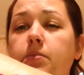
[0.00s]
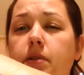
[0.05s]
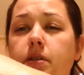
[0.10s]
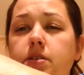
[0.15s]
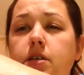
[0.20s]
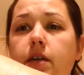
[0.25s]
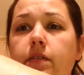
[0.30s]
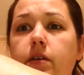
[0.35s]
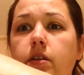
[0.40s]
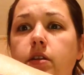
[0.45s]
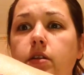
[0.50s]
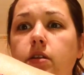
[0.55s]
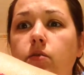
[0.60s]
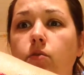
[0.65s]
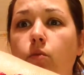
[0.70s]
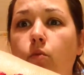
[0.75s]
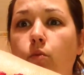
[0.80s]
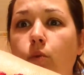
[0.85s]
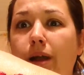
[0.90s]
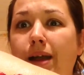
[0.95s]
but it's kind of on the
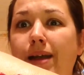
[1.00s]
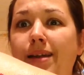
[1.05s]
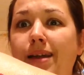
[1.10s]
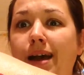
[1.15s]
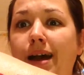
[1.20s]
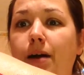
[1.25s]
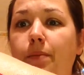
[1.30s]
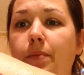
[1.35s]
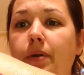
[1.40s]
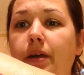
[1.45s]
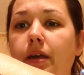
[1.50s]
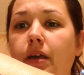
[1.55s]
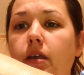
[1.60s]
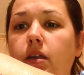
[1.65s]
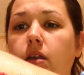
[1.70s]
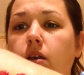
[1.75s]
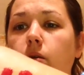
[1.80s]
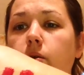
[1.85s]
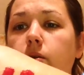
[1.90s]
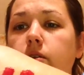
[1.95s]
red hot pink, you
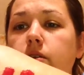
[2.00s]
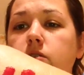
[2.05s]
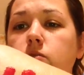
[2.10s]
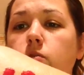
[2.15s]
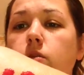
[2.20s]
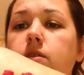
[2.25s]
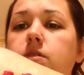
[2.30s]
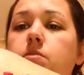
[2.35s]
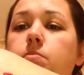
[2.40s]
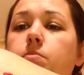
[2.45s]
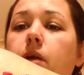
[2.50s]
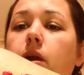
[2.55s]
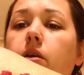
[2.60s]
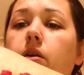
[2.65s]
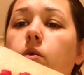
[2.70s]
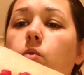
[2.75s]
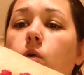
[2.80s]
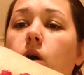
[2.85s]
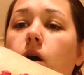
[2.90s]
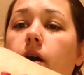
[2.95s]
know, and this one is a
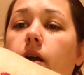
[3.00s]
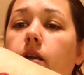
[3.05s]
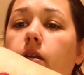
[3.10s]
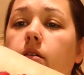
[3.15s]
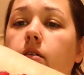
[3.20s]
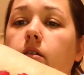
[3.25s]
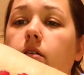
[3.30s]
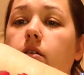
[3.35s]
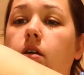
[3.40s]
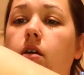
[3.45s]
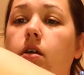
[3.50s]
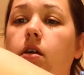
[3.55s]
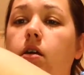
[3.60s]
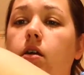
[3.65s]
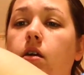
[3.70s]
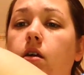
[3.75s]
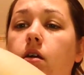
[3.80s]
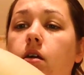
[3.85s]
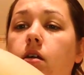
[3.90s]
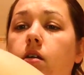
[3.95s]
berry wine.
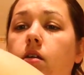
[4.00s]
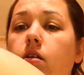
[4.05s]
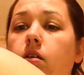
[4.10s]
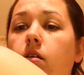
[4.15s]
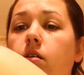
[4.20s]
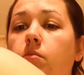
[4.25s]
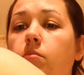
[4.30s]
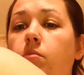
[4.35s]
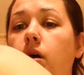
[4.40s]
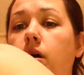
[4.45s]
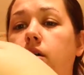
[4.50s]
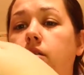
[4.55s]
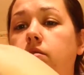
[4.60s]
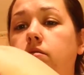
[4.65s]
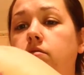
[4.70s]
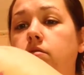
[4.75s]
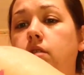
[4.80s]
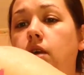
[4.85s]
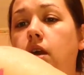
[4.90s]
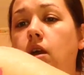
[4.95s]
But
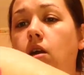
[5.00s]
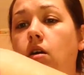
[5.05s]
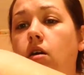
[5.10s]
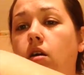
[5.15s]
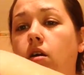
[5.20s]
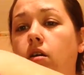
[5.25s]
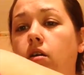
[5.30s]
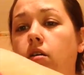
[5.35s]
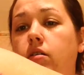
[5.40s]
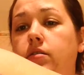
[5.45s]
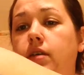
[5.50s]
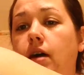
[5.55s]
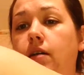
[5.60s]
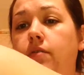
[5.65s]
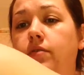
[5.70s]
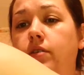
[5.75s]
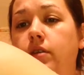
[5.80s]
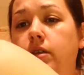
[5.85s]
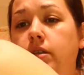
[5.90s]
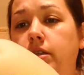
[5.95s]
they are
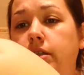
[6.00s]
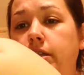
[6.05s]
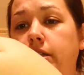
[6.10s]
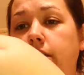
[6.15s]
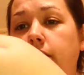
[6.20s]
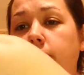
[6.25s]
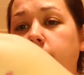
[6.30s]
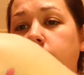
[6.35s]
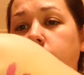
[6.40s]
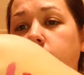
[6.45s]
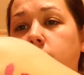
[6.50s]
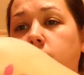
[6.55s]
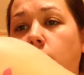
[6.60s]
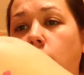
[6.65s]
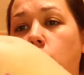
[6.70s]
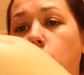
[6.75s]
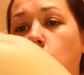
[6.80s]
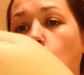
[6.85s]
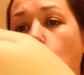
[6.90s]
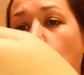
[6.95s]
definitely
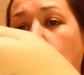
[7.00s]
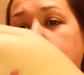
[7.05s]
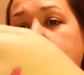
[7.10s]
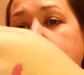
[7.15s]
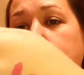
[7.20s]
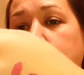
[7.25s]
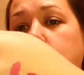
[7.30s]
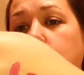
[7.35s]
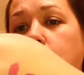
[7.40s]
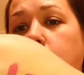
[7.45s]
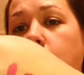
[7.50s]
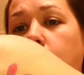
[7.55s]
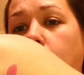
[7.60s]
glossy